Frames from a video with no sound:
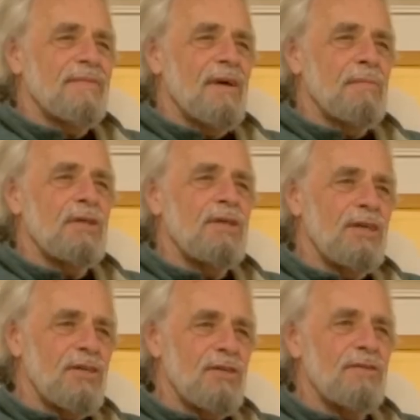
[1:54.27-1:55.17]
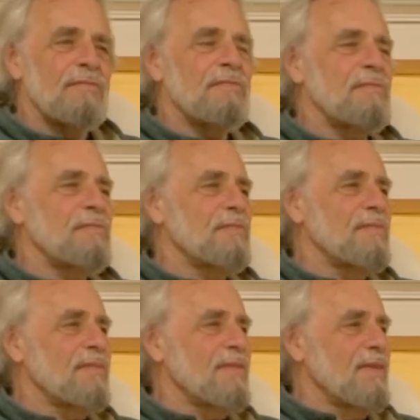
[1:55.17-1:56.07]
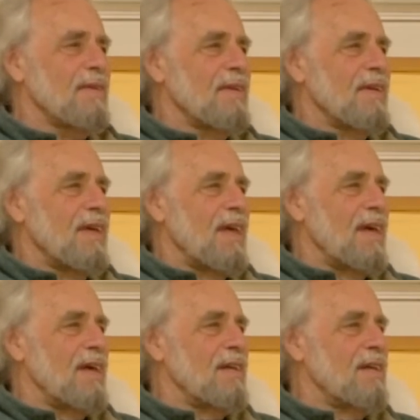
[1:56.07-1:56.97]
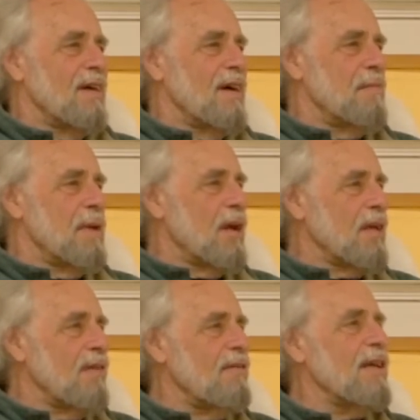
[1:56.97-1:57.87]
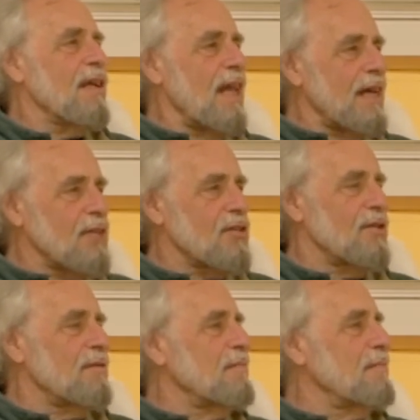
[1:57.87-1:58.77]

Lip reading: I'm a teacher. And I'm not giving a lecture.